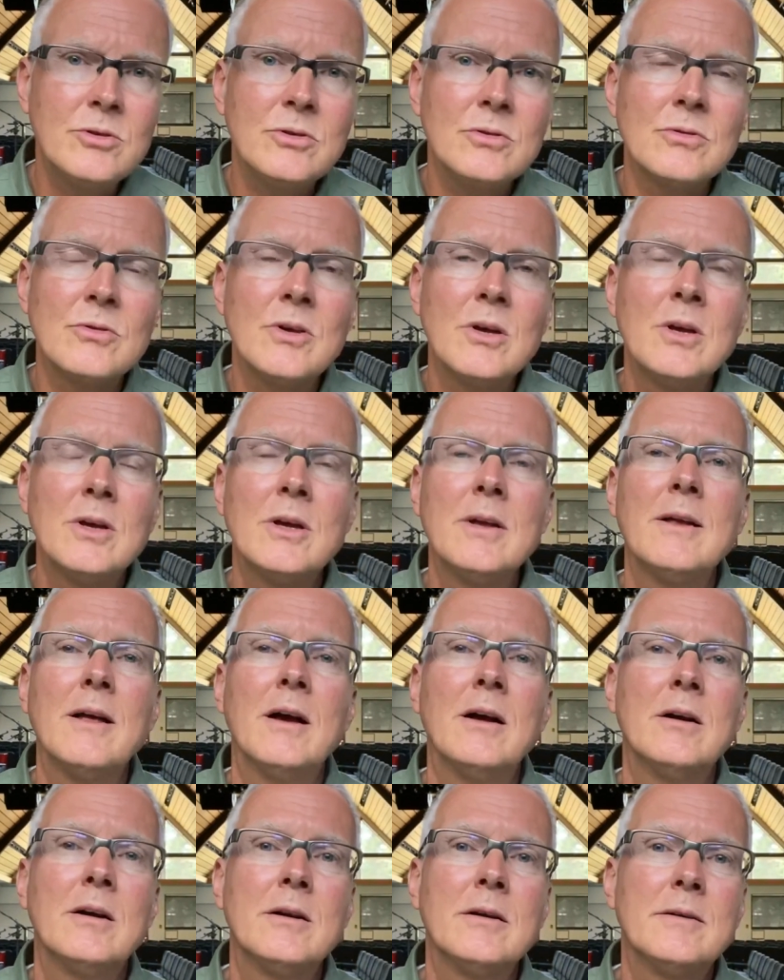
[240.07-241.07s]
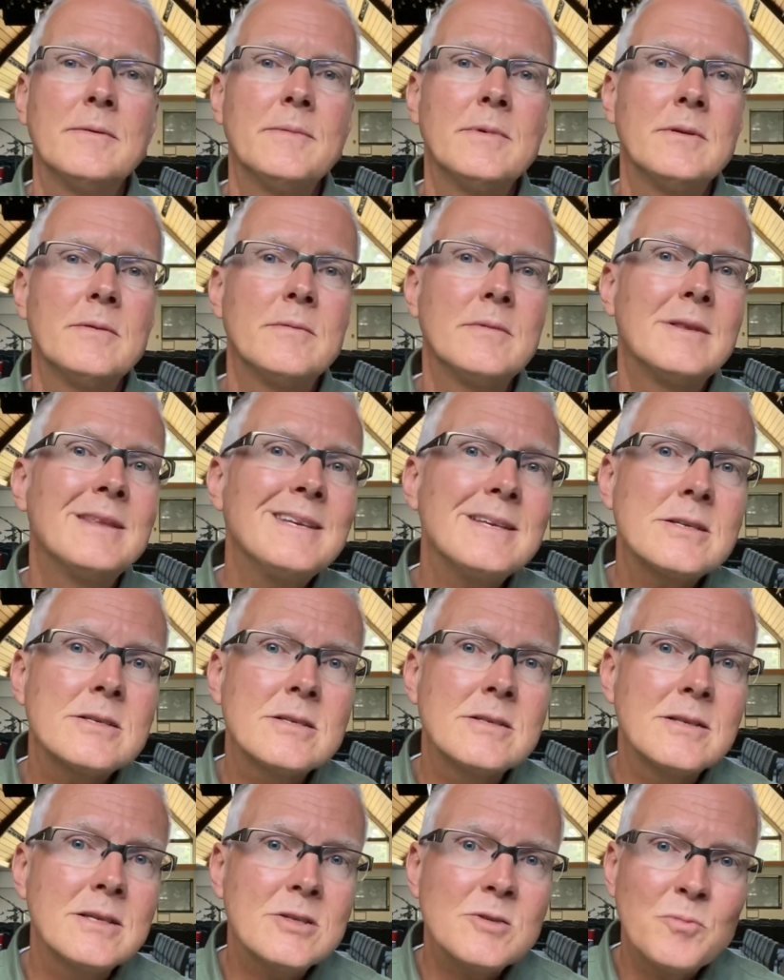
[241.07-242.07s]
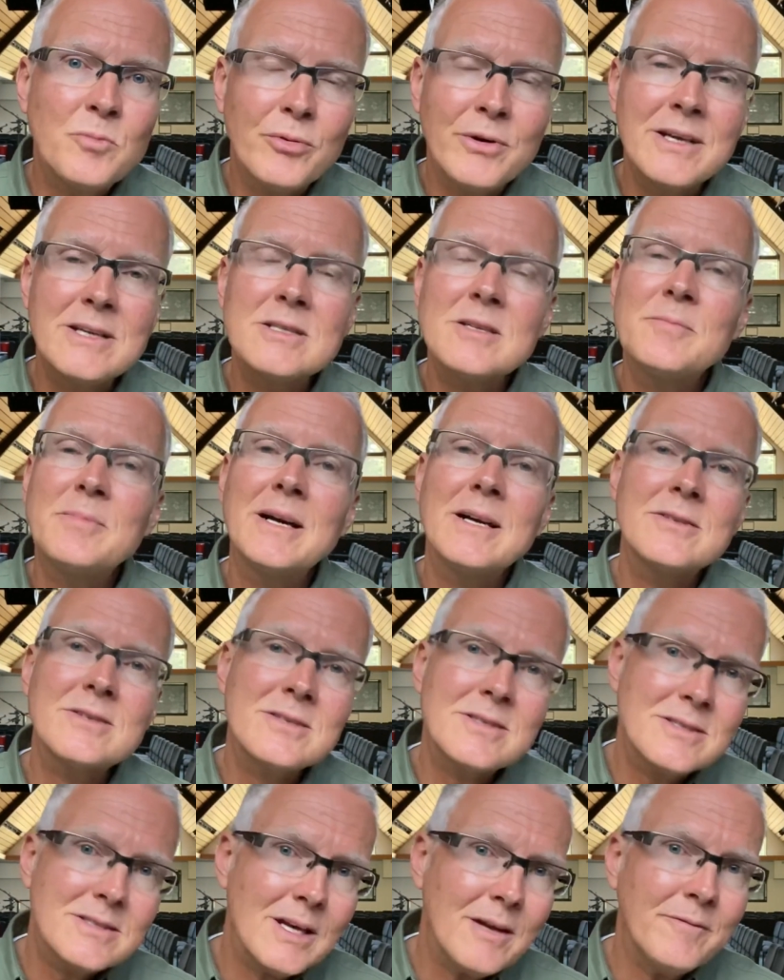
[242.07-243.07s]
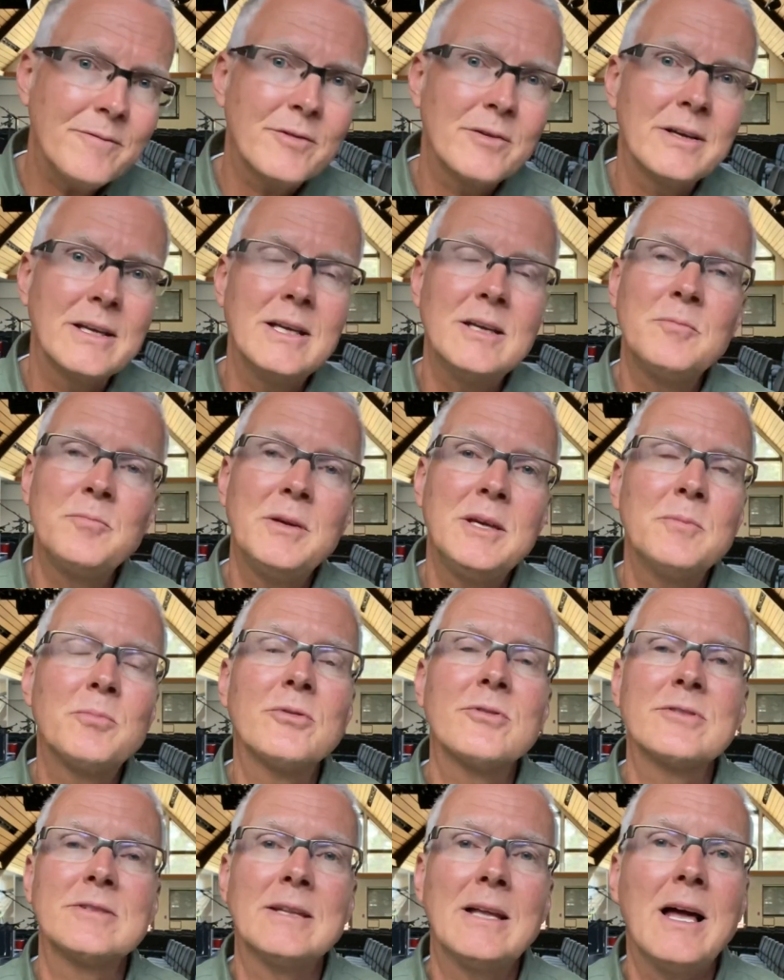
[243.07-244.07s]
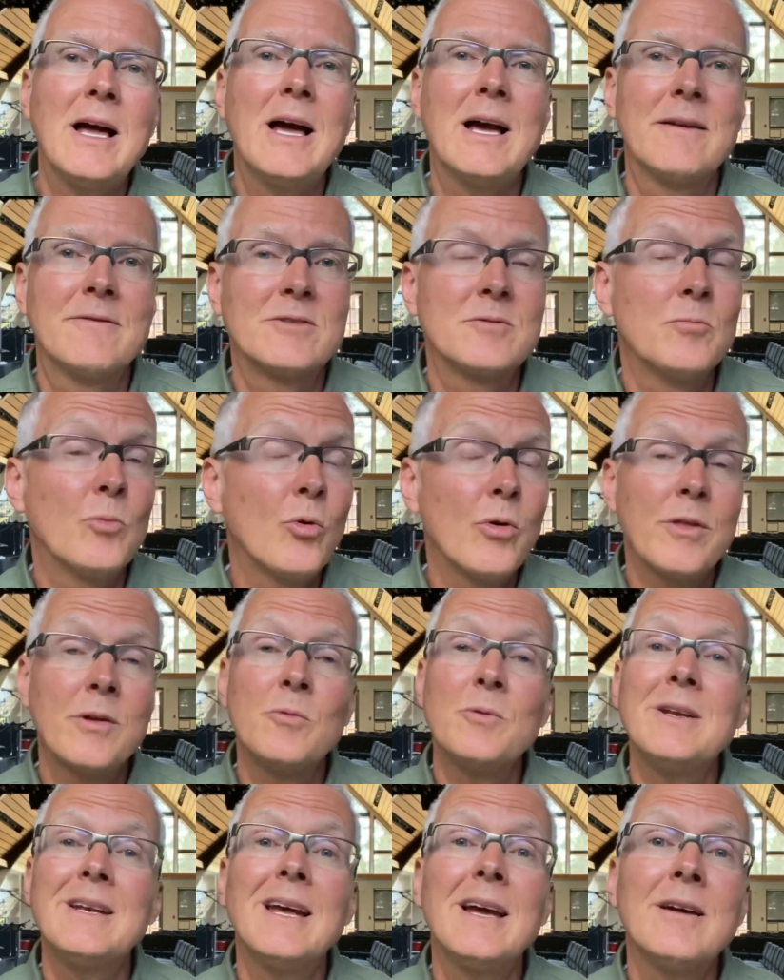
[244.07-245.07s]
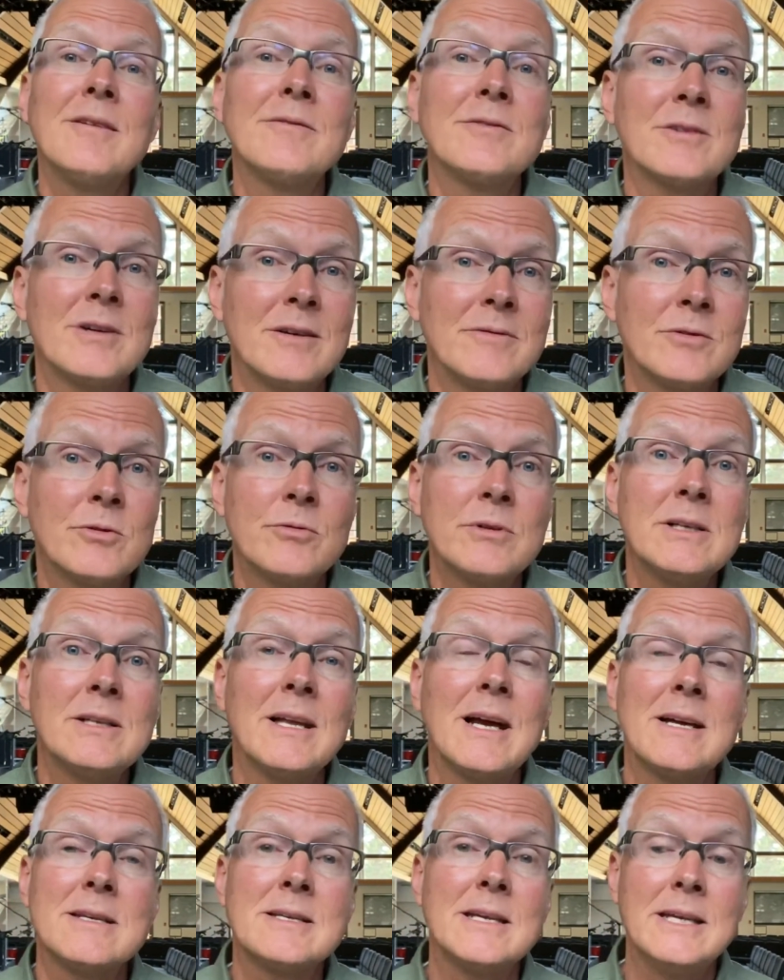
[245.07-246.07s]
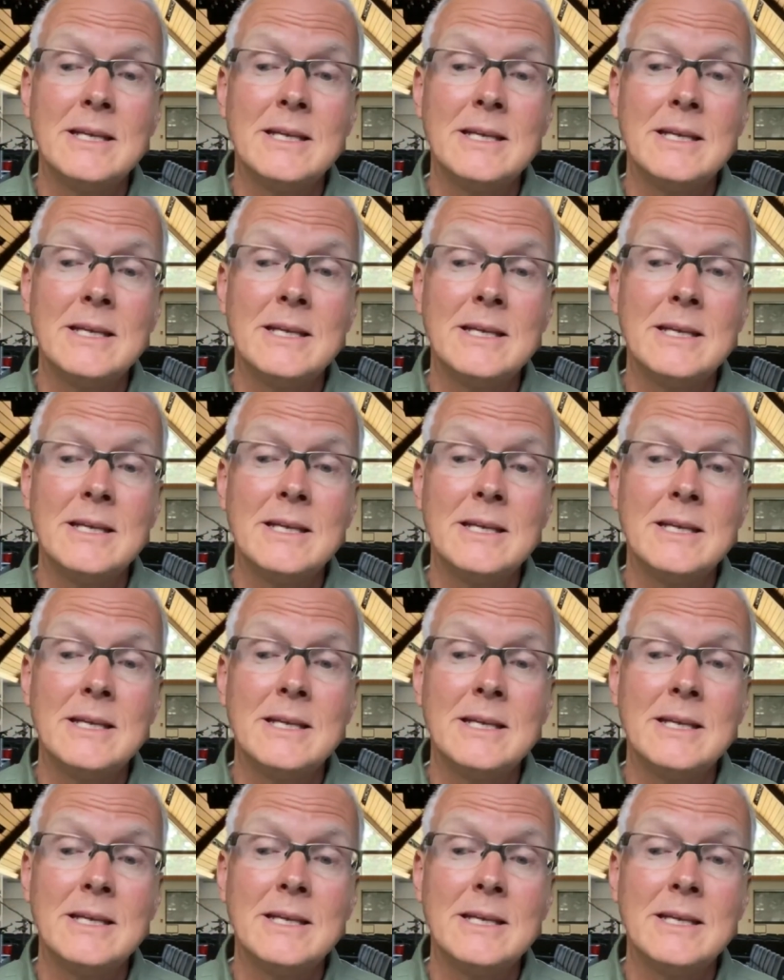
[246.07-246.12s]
do, this brings about suffering in people's lives more than we'd ever realize.